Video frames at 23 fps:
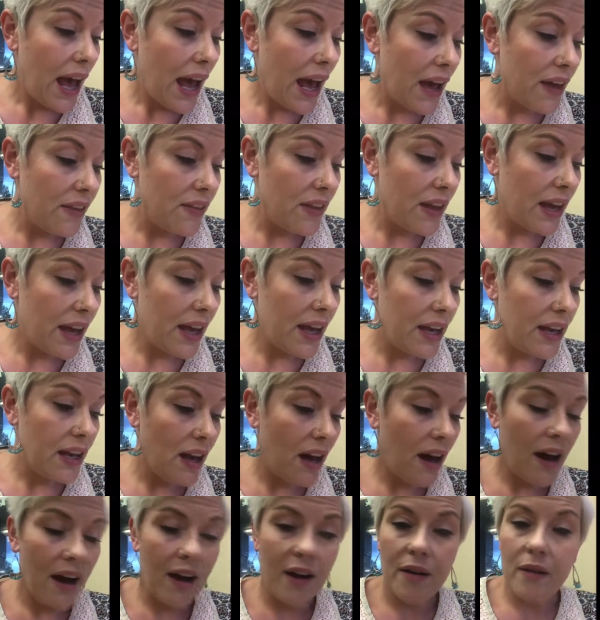And then
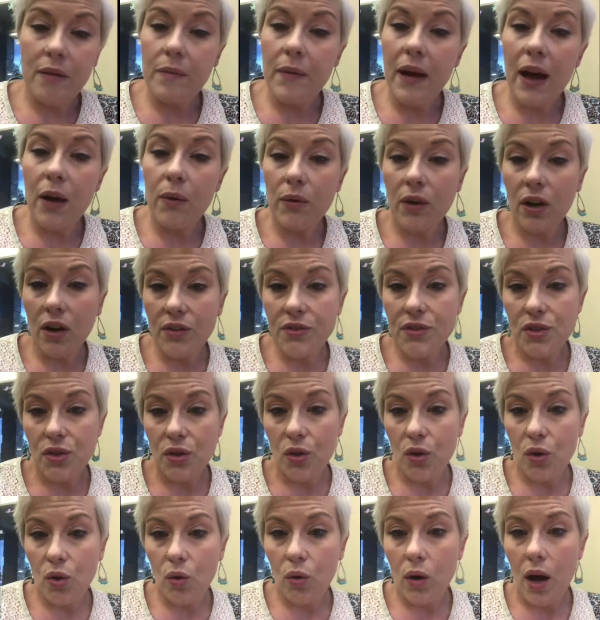I would
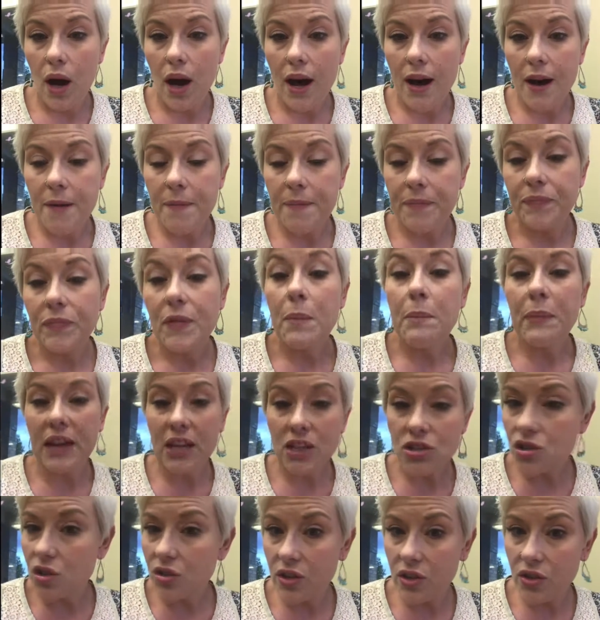also
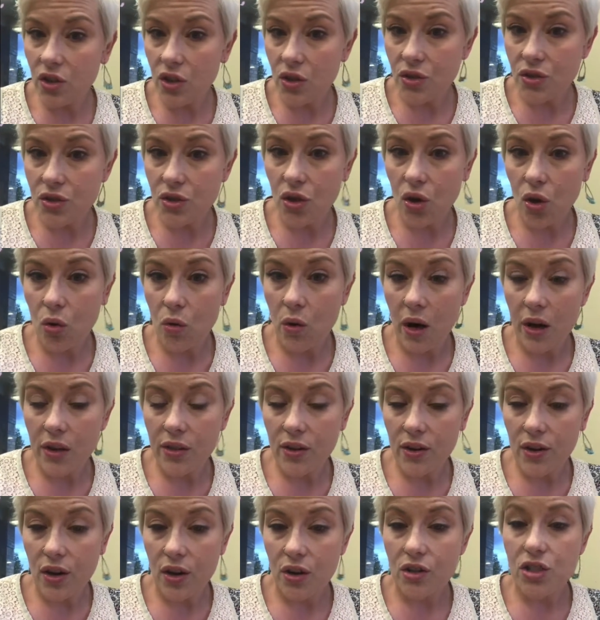make sure that there's no
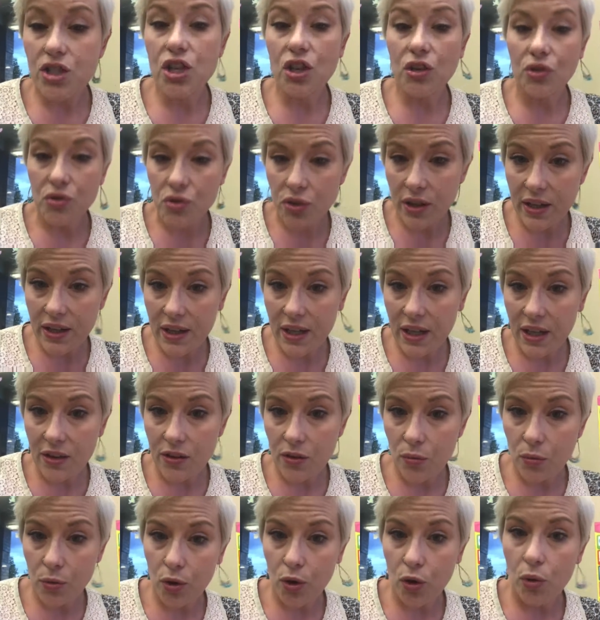other children in
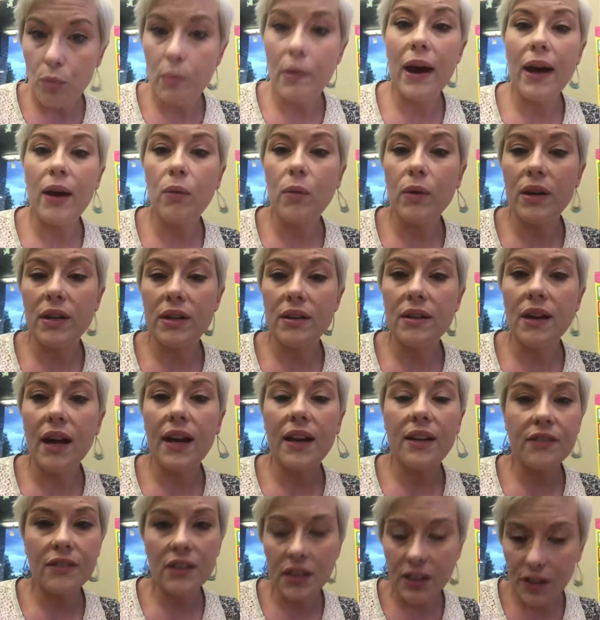the room. I would
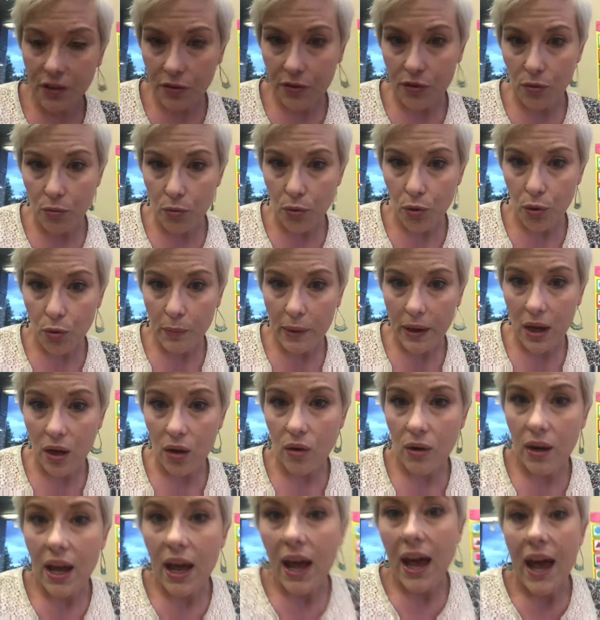kind of clear the room
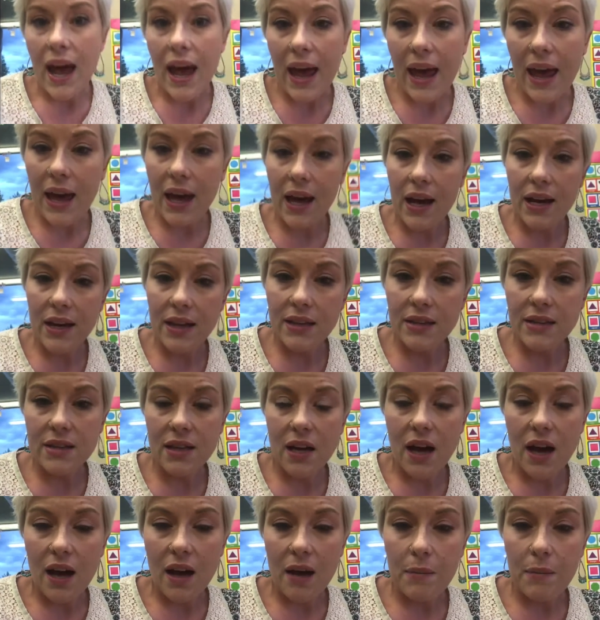out and
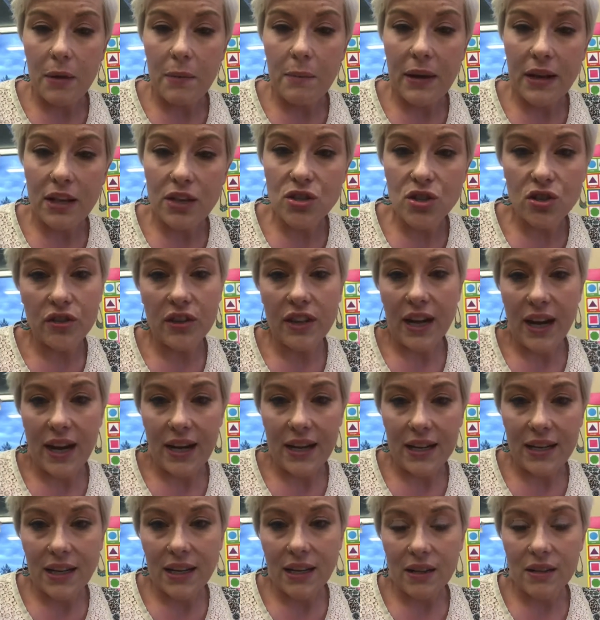make sure that
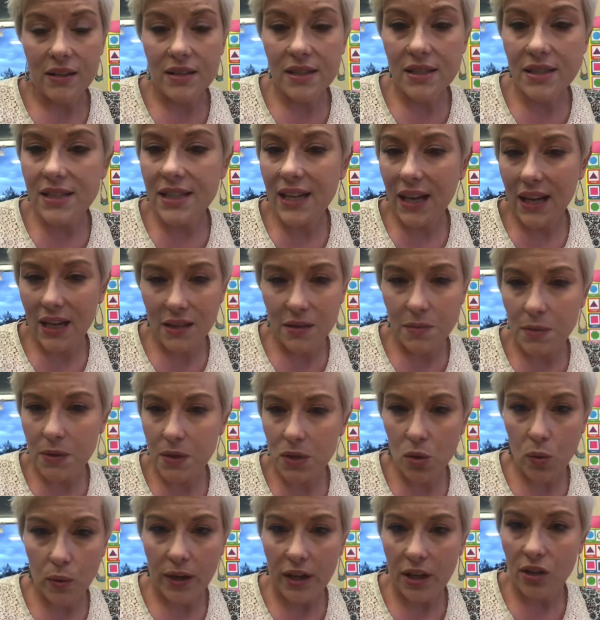I stand
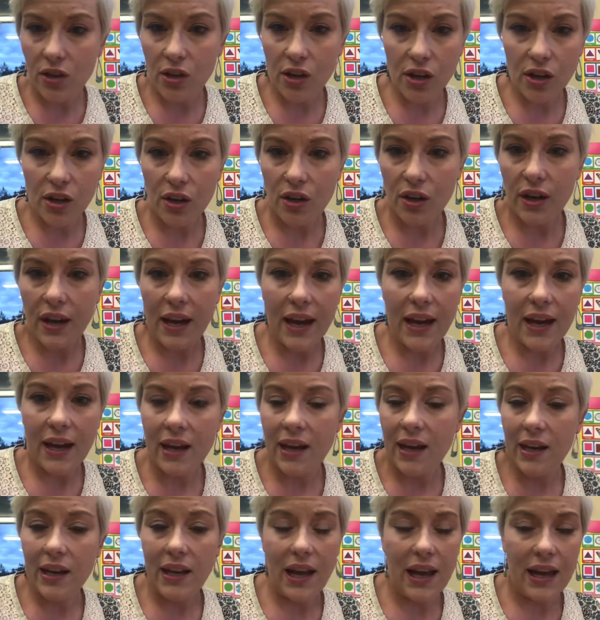between her
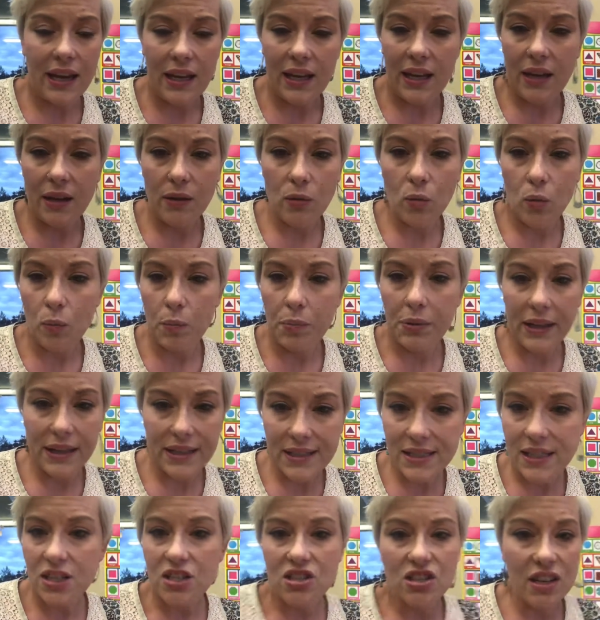and any
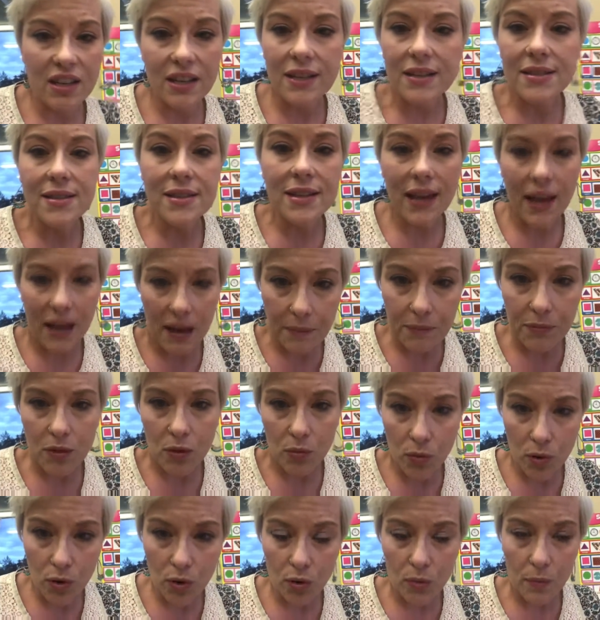place that she could escape
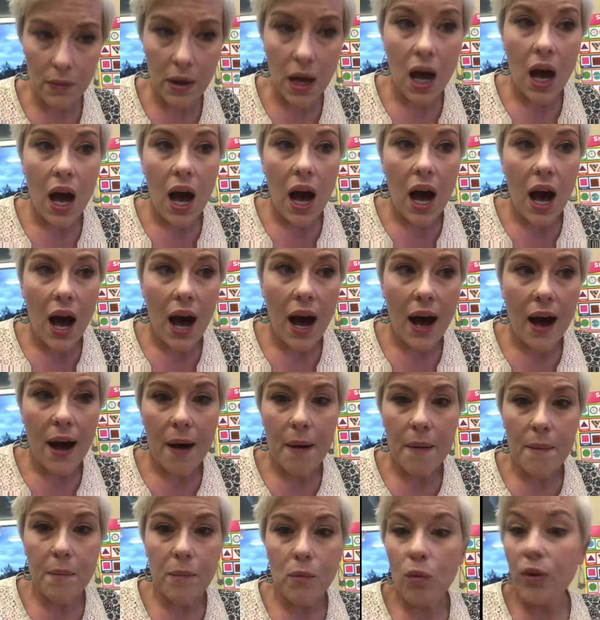the room,
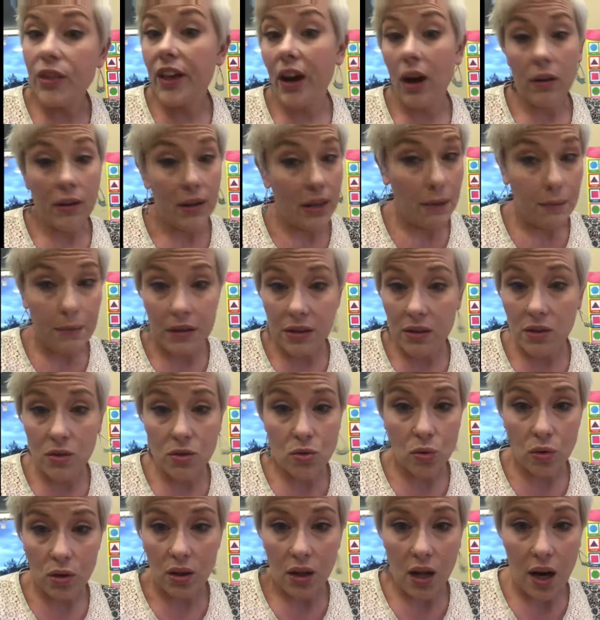without keeping the
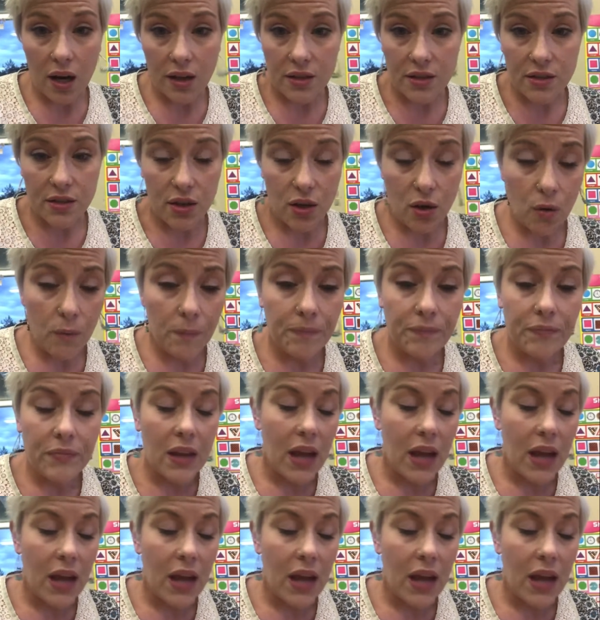door locked though.